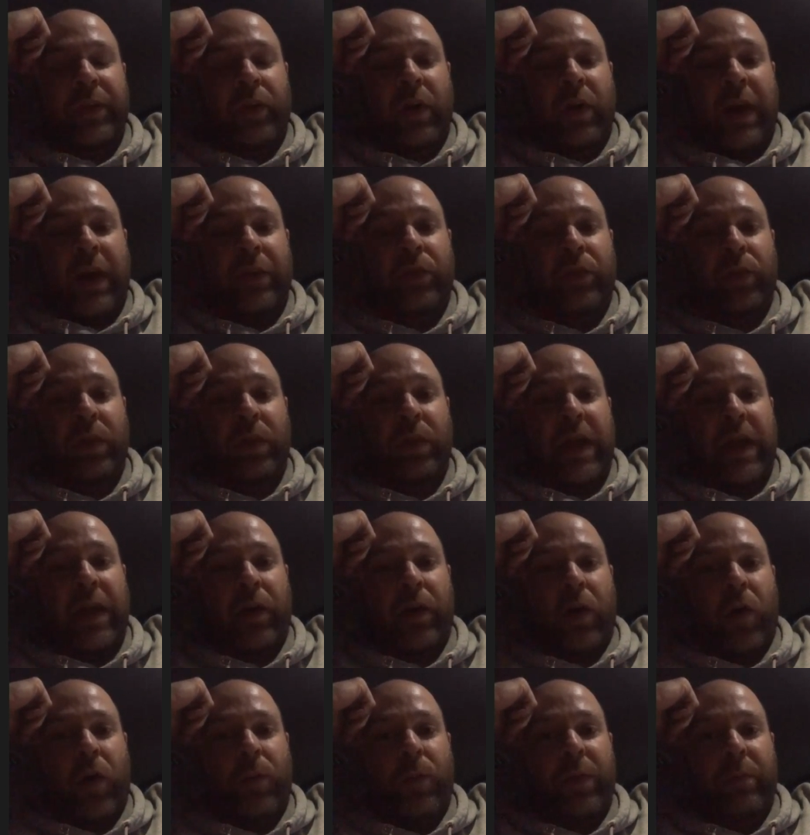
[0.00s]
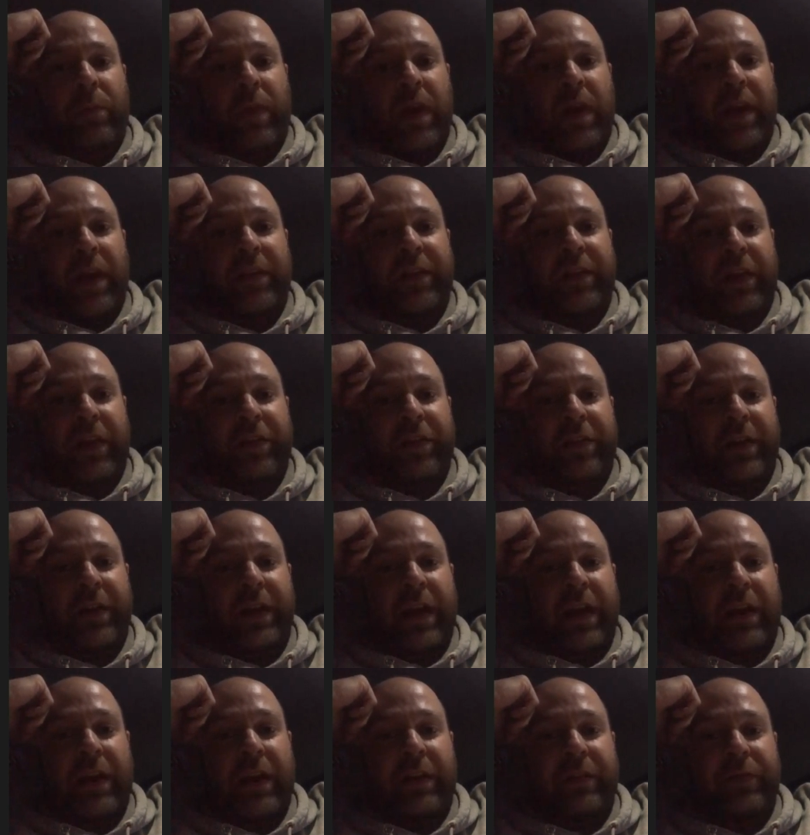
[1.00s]
you know, I do a lot of open mics. I
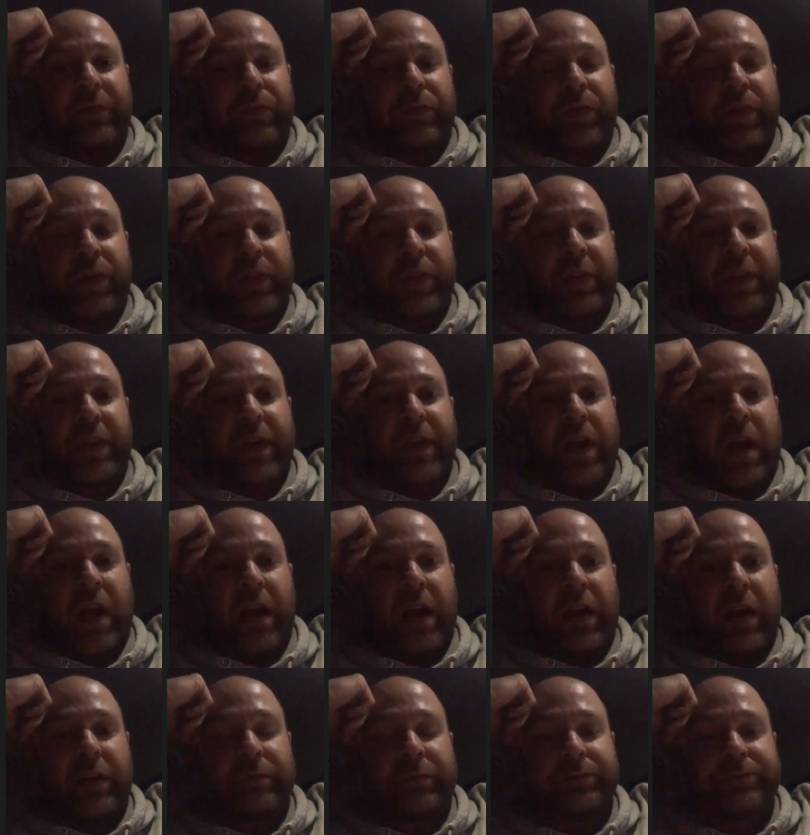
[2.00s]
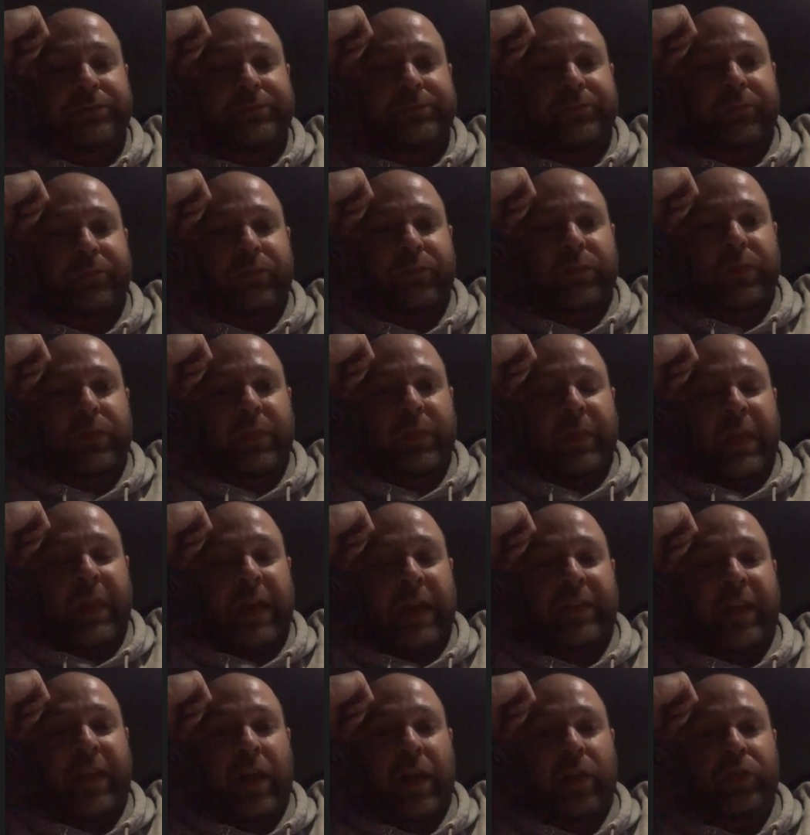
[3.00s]
think I really
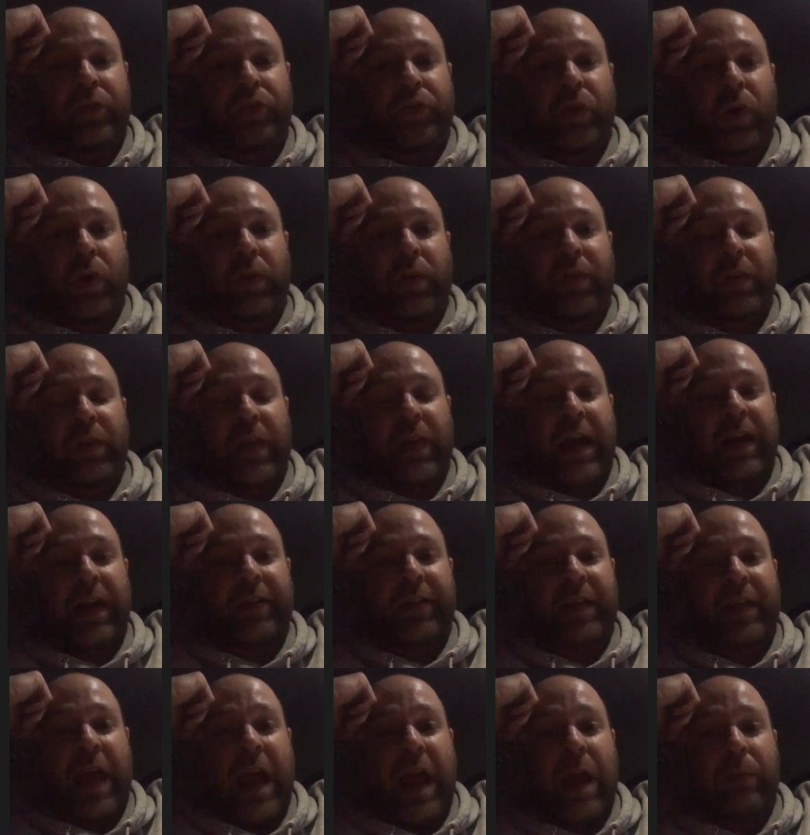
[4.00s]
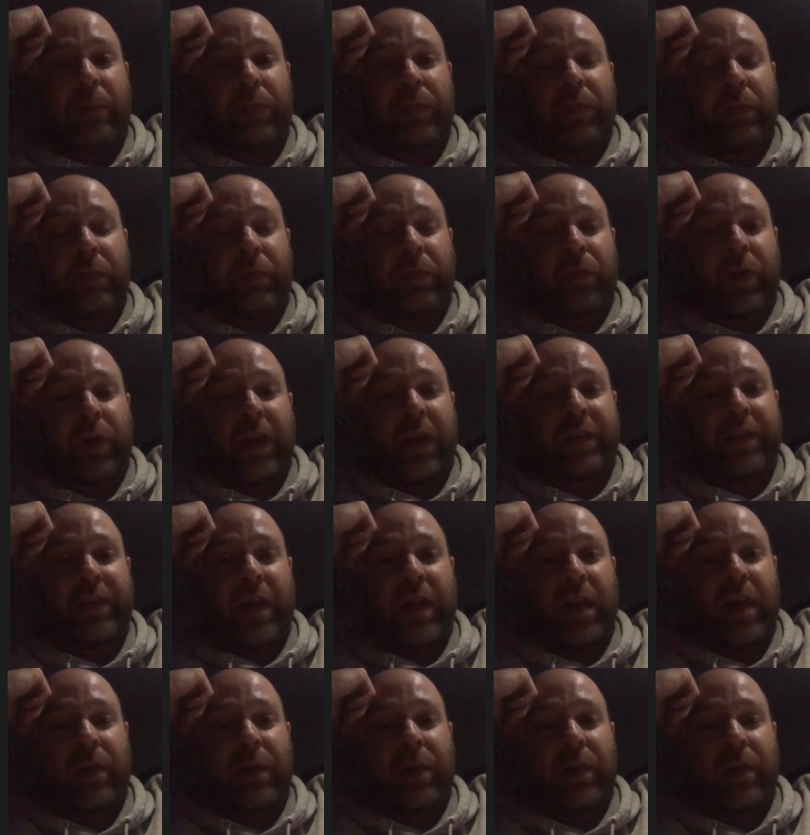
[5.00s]
I tell jokes a lot of times before I